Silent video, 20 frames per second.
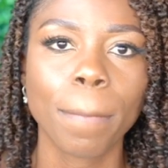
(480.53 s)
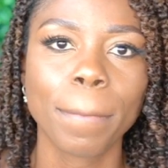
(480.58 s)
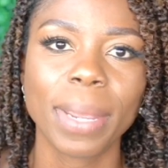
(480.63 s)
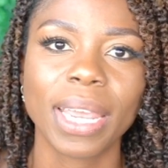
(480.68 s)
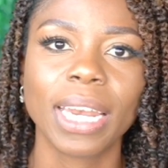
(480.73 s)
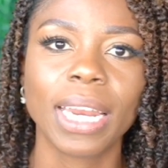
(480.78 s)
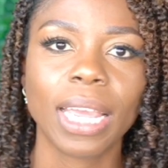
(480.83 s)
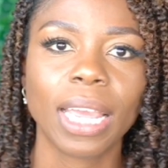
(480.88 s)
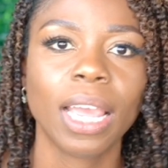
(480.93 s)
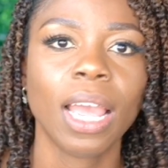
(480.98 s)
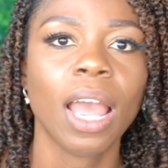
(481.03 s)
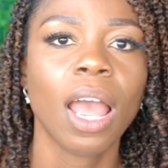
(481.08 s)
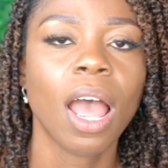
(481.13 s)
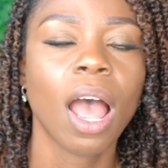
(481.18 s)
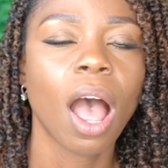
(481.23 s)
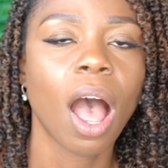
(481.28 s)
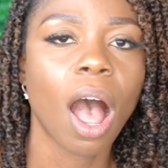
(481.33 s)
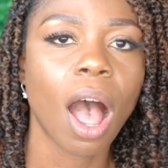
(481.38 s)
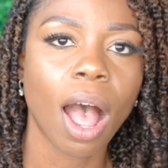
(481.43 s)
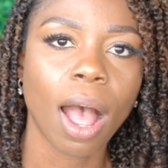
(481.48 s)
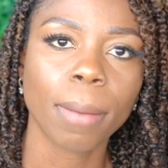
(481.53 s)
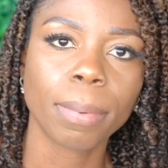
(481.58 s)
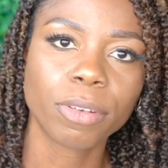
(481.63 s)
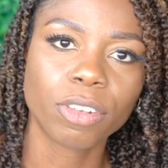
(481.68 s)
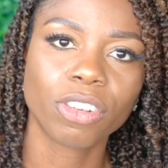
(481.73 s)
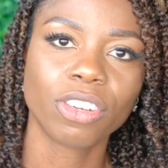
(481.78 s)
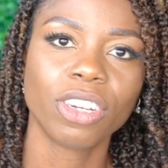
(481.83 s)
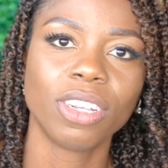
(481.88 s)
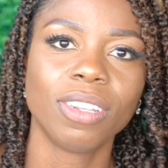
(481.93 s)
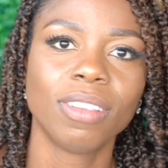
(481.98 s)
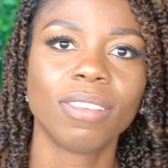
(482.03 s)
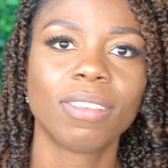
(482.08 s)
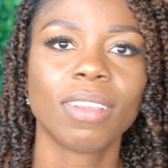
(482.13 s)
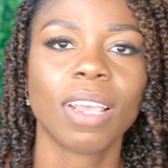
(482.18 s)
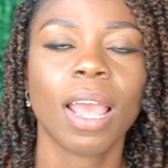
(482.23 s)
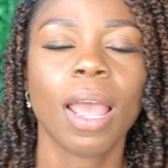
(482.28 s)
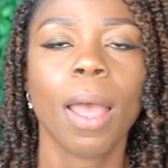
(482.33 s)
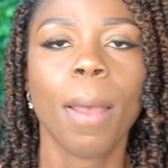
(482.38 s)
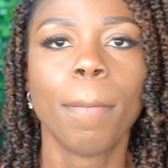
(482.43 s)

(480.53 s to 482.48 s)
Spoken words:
many options.